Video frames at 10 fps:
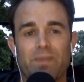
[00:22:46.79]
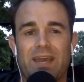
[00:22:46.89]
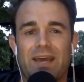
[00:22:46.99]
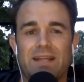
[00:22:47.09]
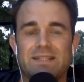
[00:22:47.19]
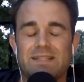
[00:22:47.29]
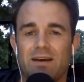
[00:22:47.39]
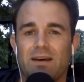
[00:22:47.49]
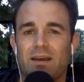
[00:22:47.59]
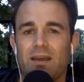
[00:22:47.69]
And
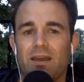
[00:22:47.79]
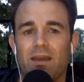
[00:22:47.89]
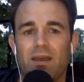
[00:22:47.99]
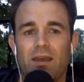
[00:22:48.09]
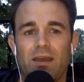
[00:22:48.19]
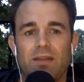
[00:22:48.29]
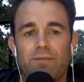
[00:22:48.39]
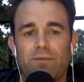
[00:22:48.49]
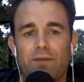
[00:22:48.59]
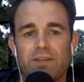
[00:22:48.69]
you
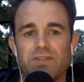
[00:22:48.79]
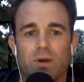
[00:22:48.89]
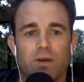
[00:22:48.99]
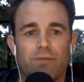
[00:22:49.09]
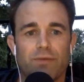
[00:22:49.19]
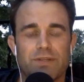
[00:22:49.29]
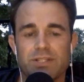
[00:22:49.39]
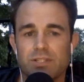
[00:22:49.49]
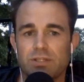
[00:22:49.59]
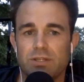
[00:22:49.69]
fight so hard for your
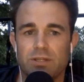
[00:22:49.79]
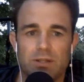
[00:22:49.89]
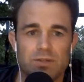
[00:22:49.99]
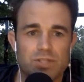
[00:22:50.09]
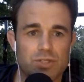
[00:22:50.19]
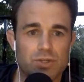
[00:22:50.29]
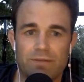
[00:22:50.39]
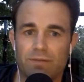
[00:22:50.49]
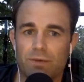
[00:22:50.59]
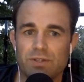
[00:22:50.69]
attention and to try and
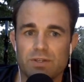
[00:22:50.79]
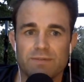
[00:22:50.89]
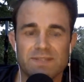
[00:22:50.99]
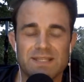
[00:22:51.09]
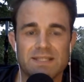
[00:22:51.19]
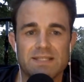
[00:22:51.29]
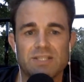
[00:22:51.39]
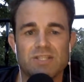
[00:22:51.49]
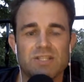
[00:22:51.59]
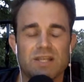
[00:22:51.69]
focus all those things. It's
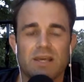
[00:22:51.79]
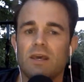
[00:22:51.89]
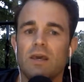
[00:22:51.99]
just like,